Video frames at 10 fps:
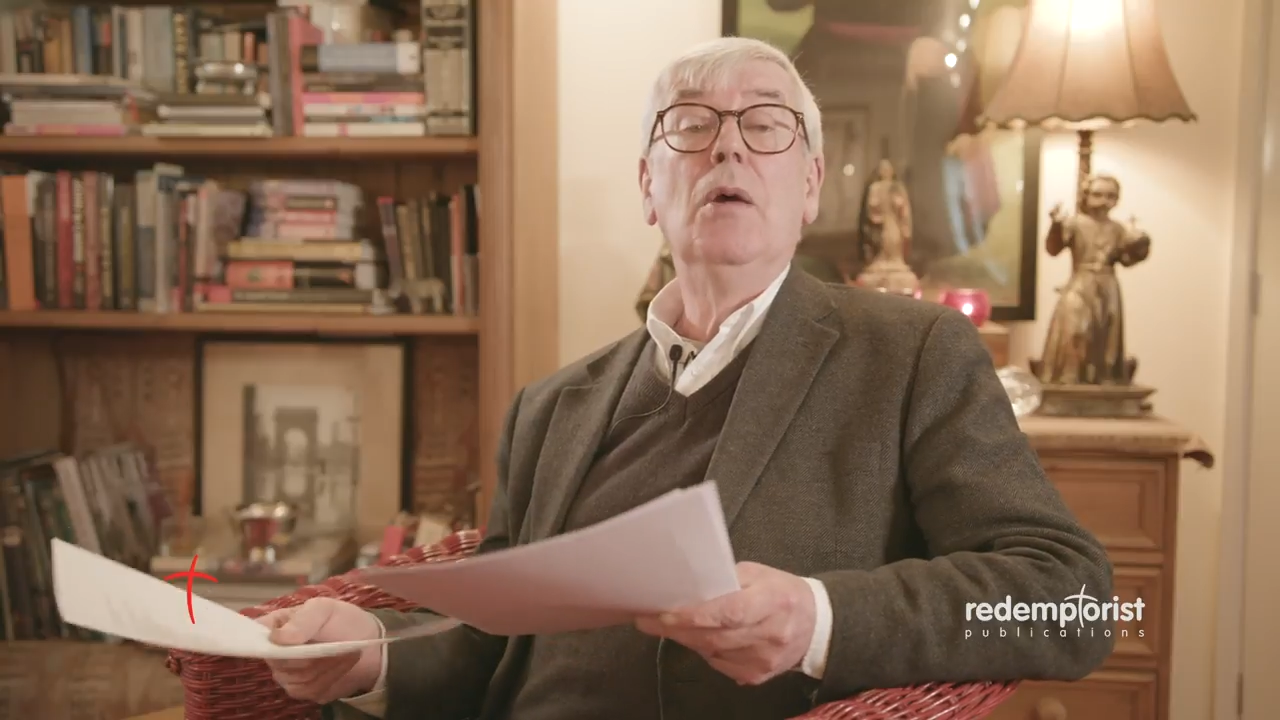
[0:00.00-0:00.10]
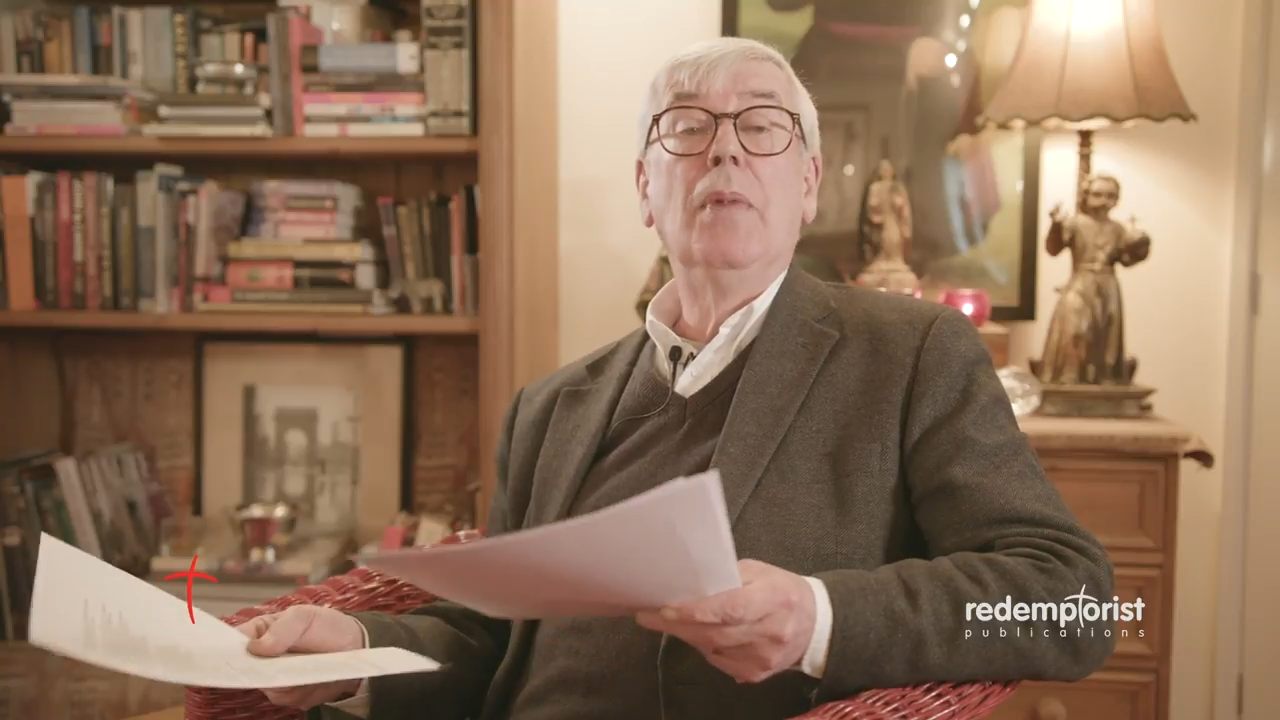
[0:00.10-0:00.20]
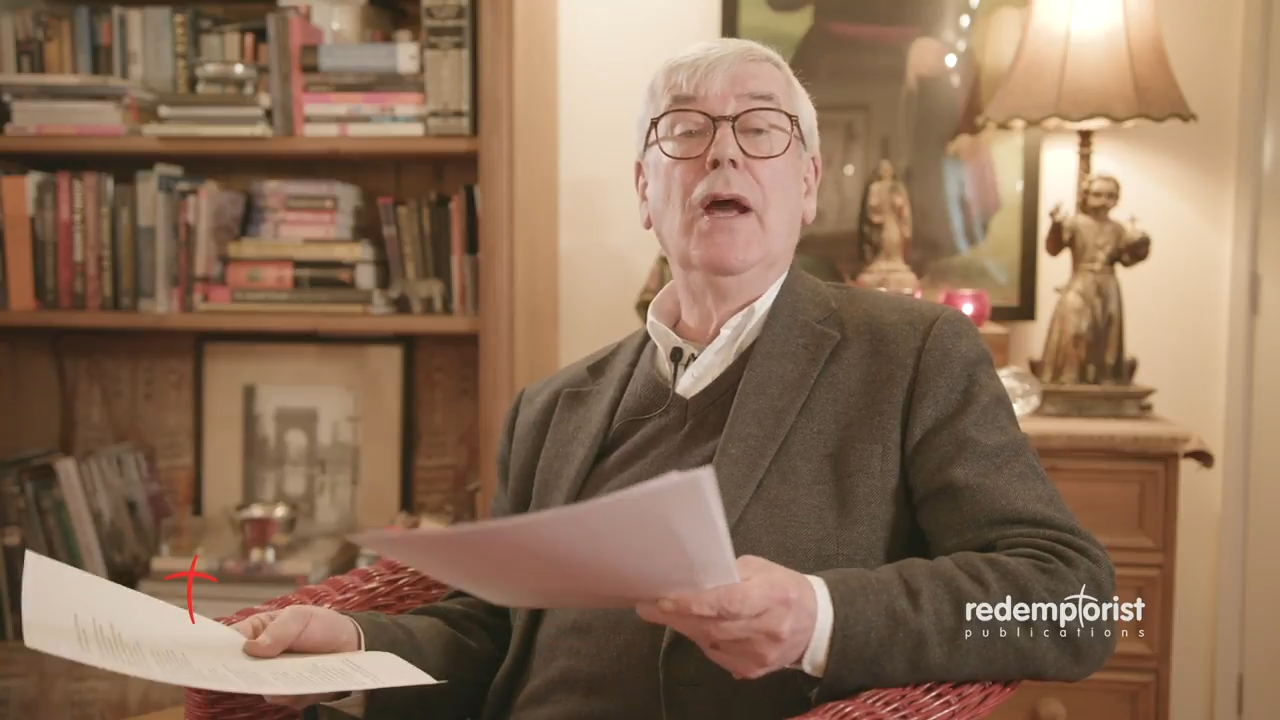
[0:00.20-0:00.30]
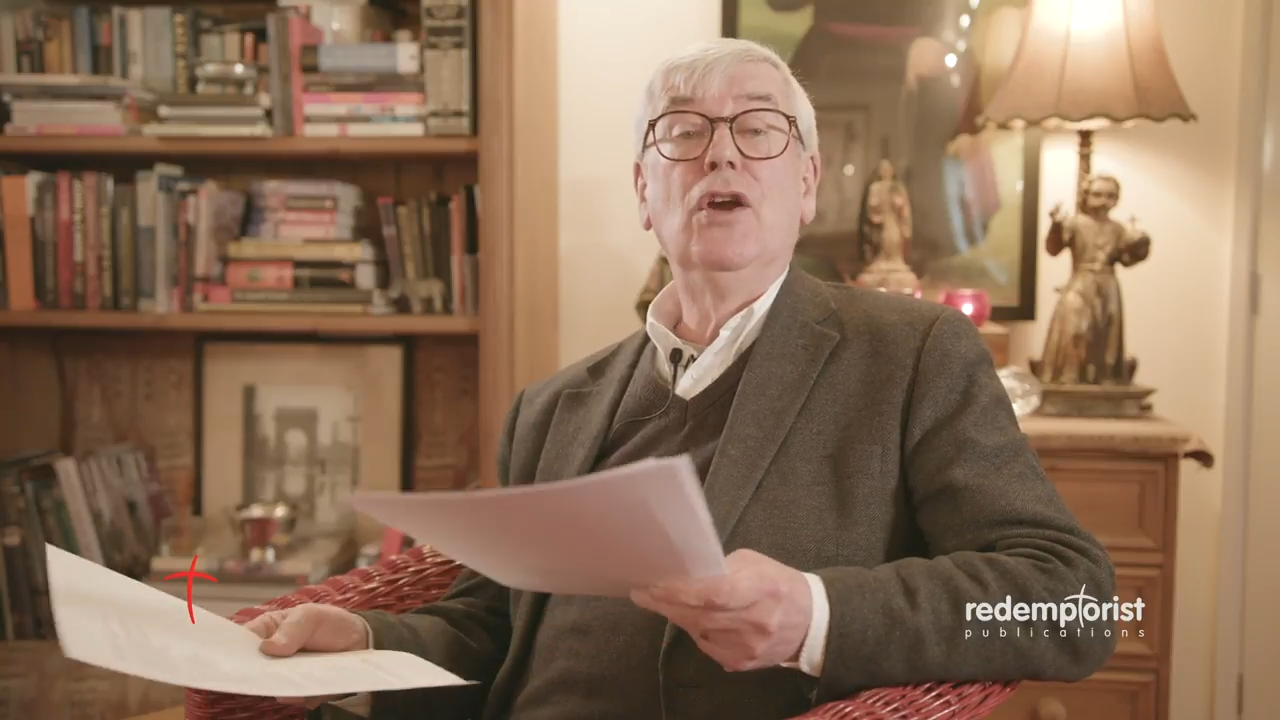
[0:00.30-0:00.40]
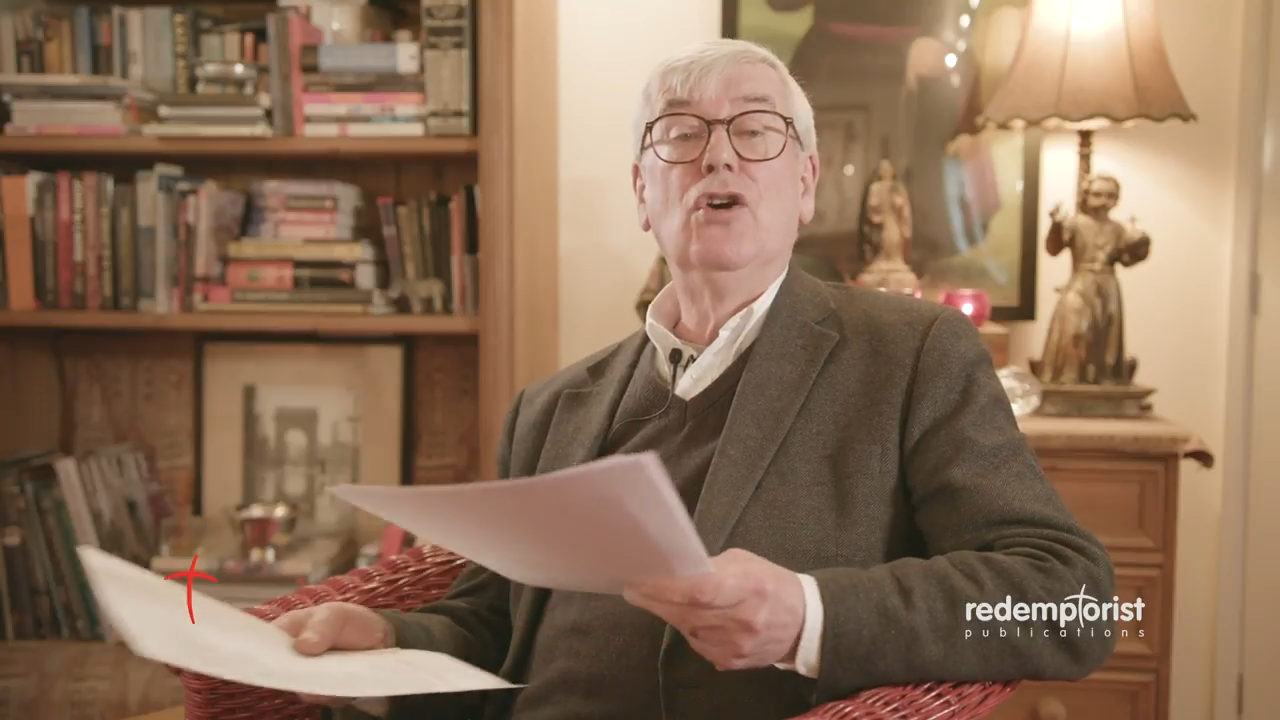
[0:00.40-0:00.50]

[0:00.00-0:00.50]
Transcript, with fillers: by